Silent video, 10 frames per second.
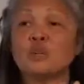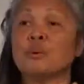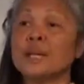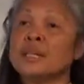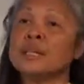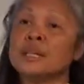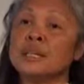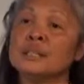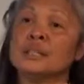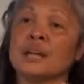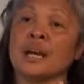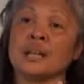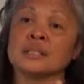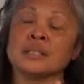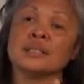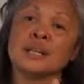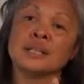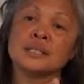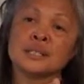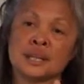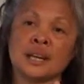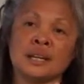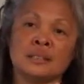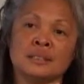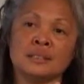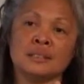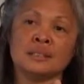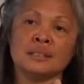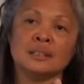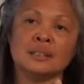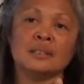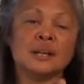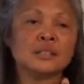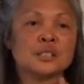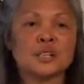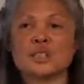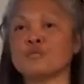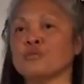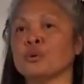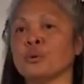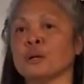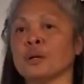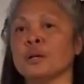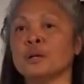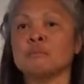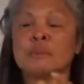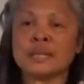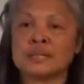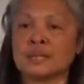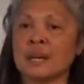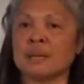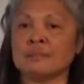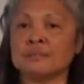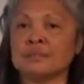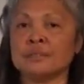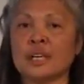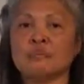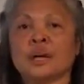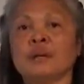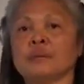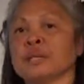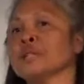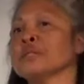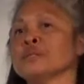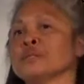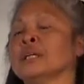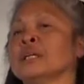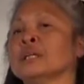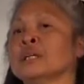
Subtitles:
We need to actually take a stand, not just for myself and my own history.